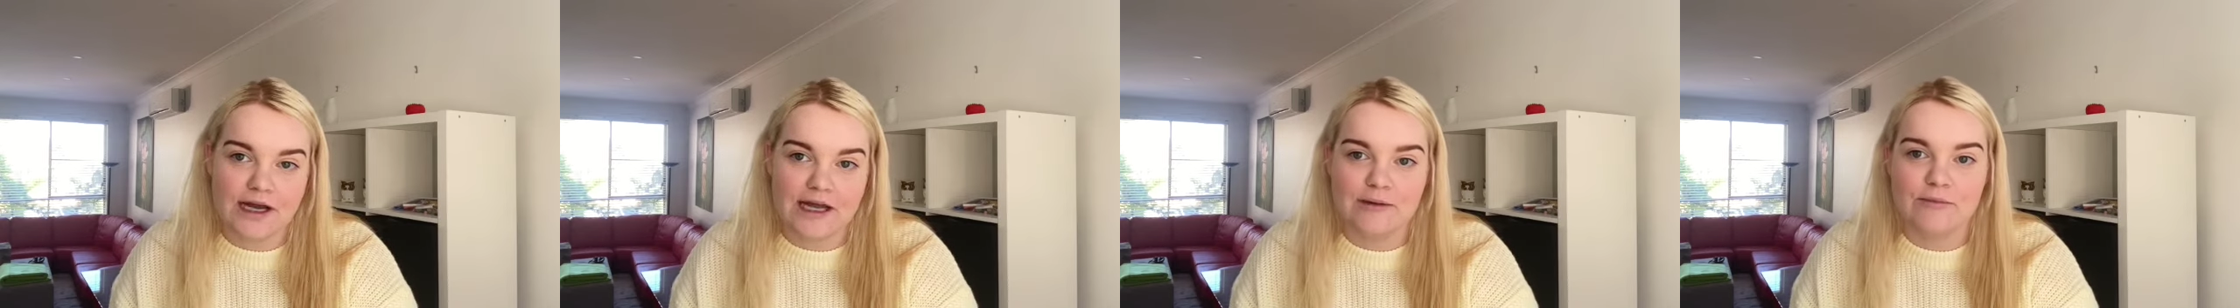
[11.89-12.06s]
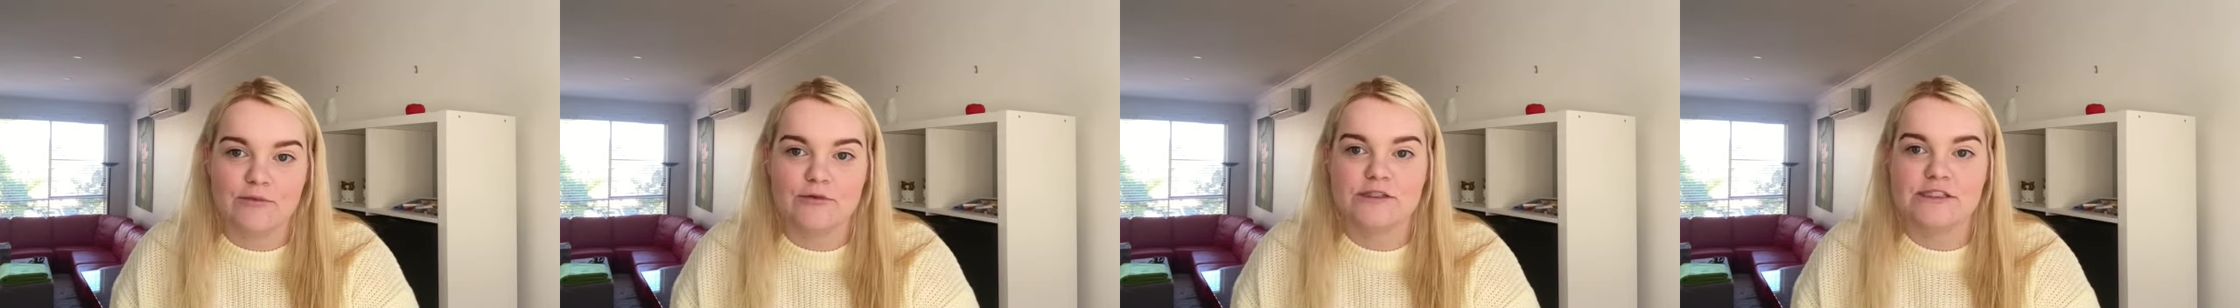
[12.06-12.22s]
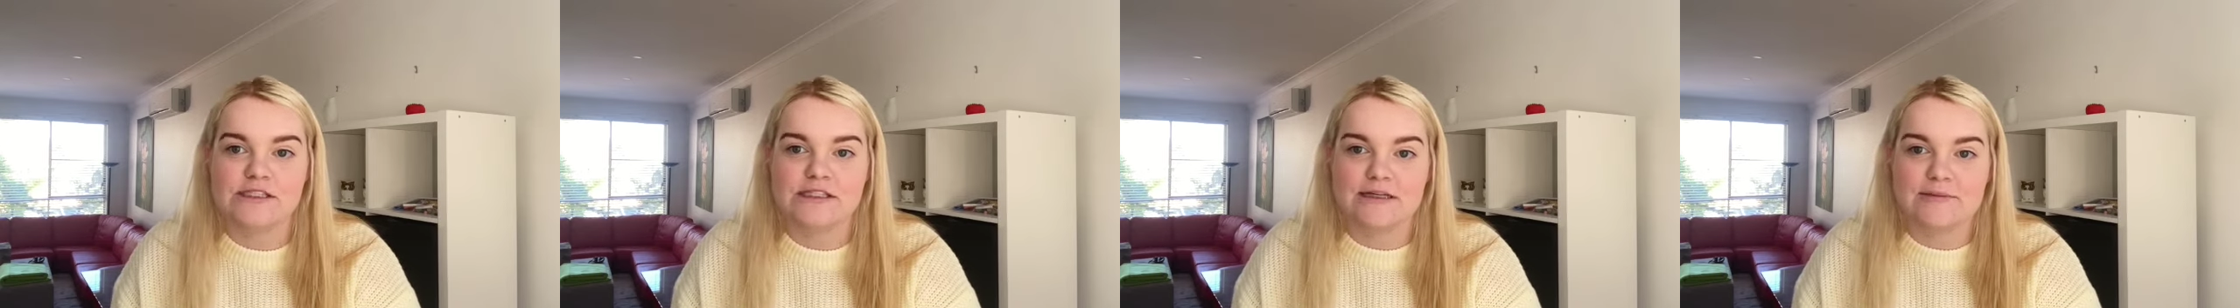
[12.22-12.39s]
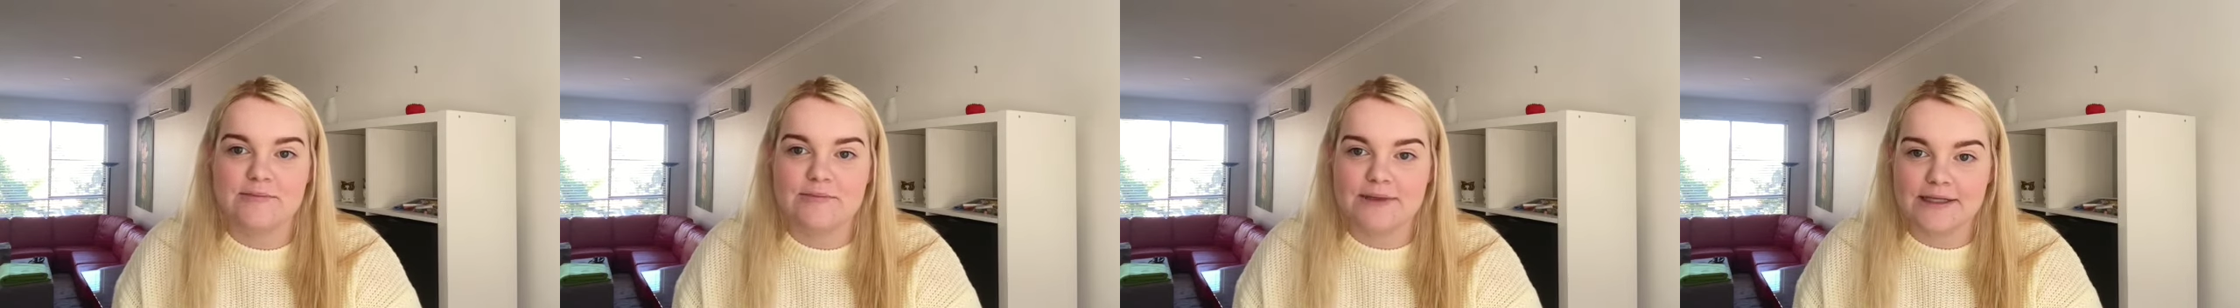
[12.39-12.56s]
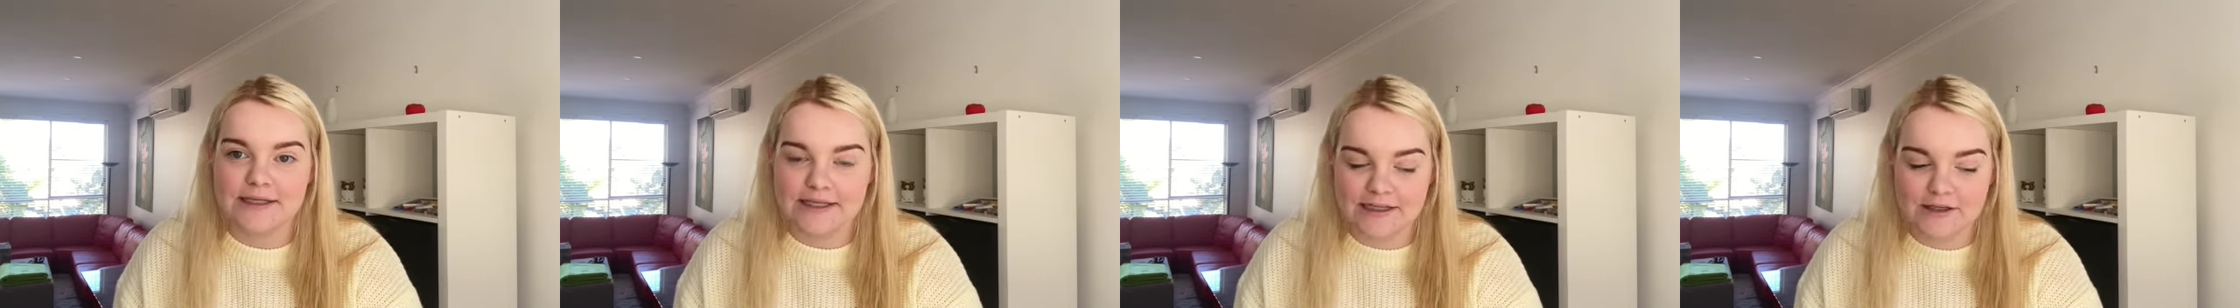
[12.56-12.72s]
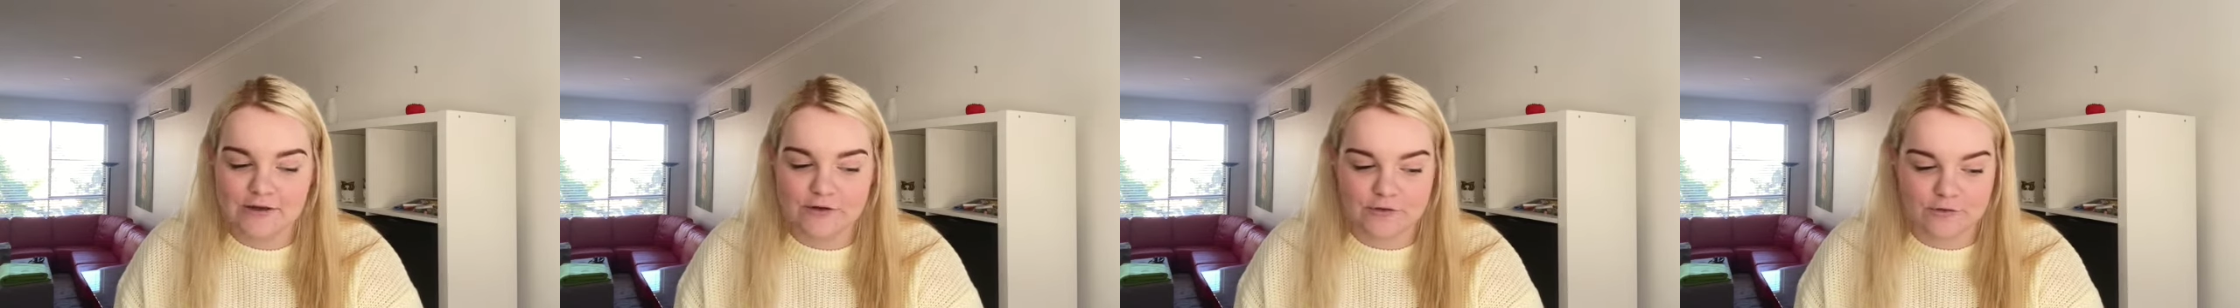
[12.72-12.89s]
able to
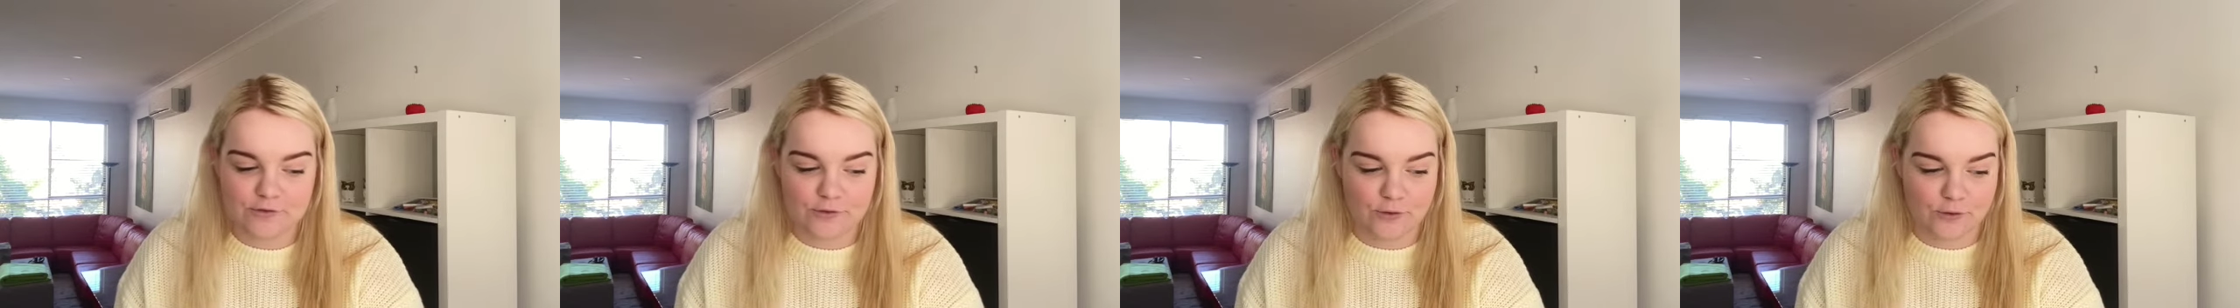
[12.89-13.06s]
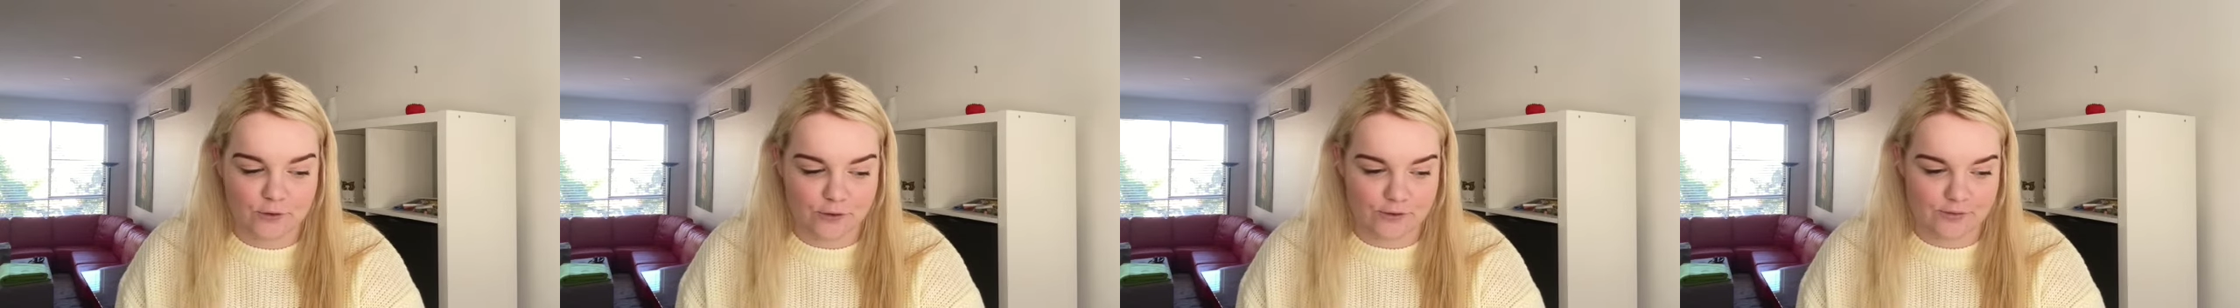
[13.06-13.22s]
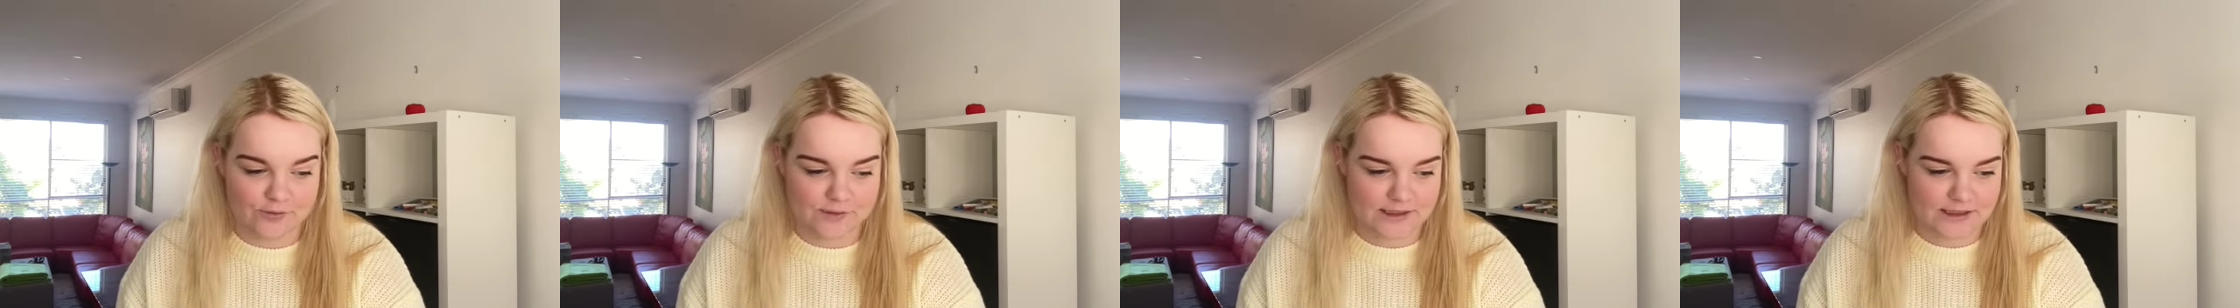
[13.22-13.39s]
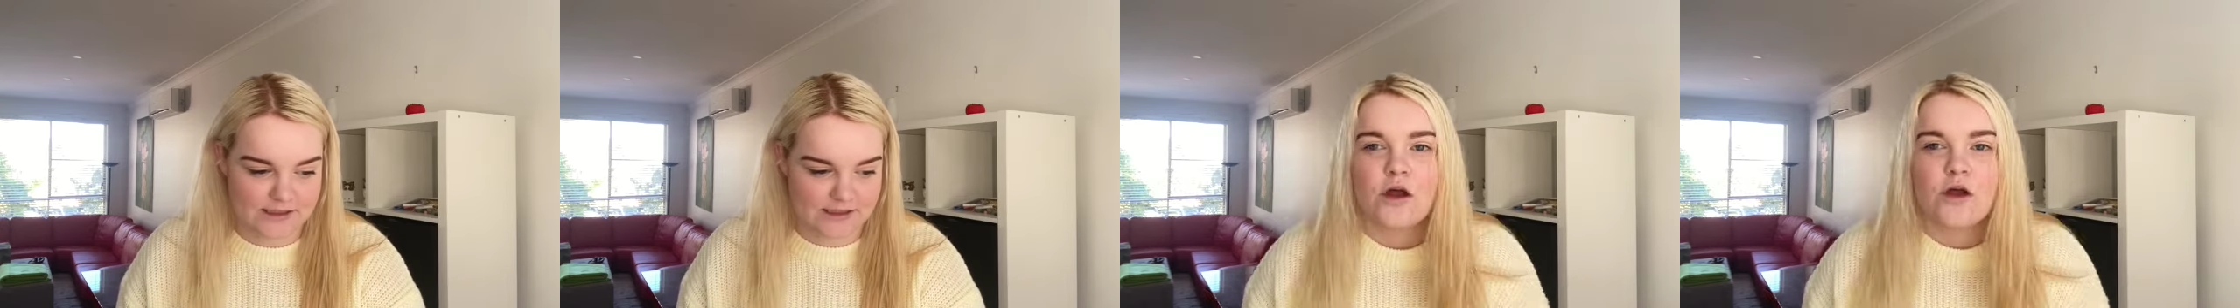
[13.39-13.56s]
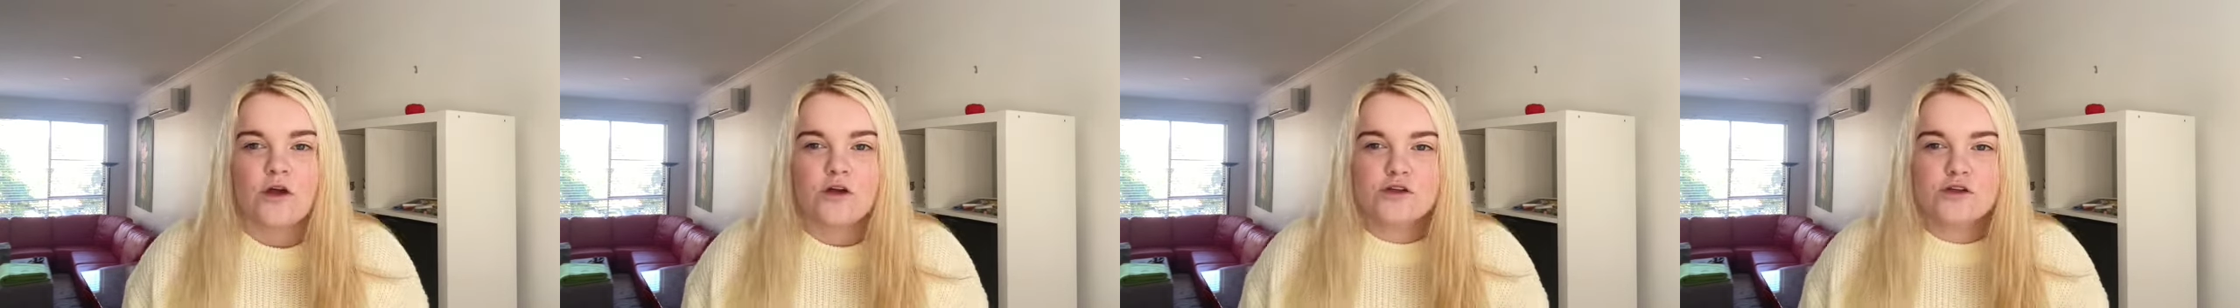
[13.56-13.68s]
complete your forms.